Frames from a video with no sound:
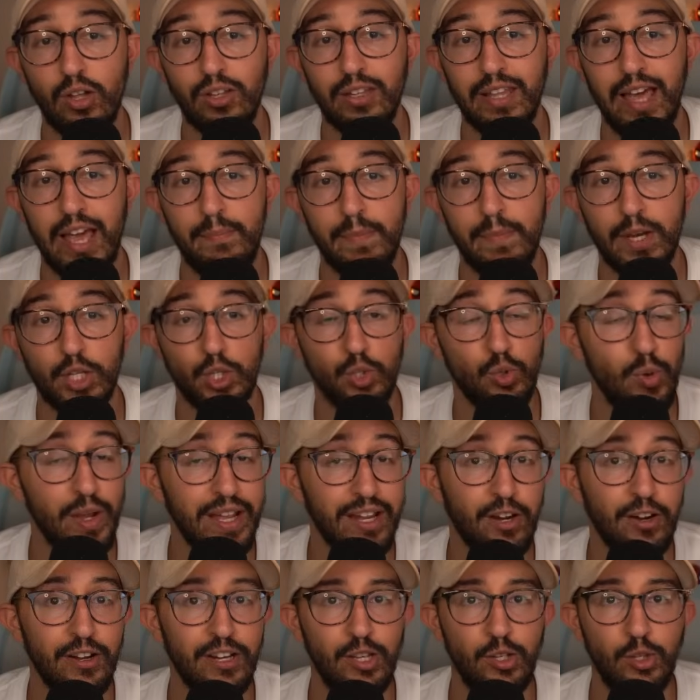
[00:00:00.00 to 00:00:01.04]
get online much
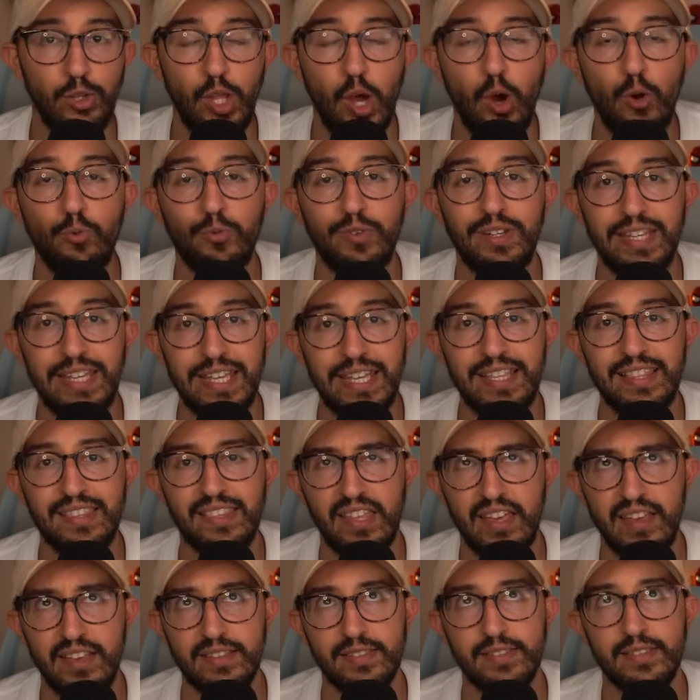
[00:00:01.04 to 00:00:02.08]
quicker and you don't need
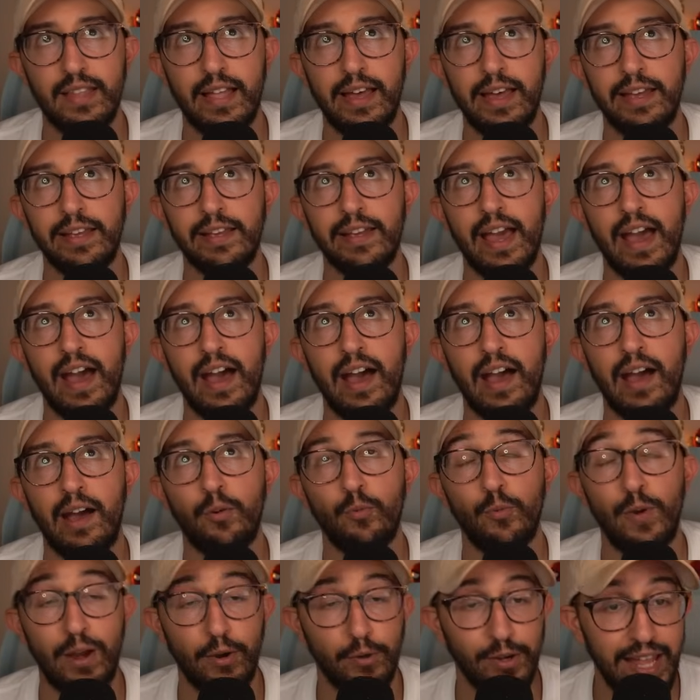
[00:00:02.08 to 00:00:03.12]
things like
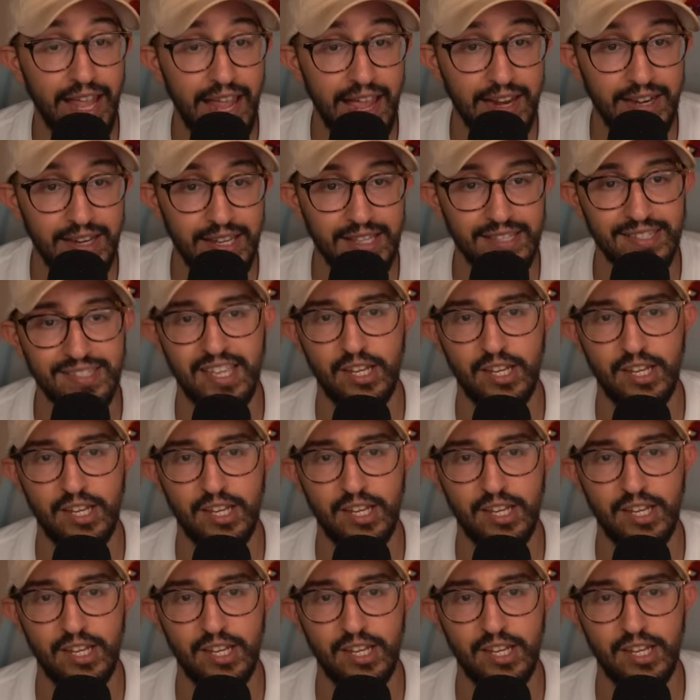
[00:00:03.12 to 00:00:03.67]
Rare Candy.